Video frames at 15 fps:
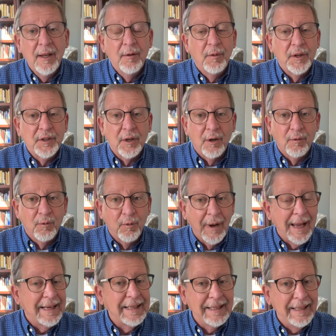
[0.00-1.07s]
which are
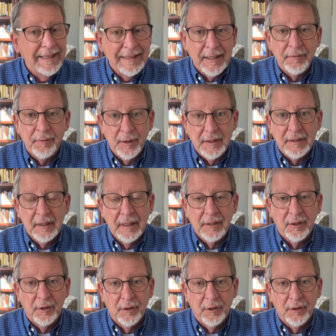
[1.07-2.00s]
radically different in their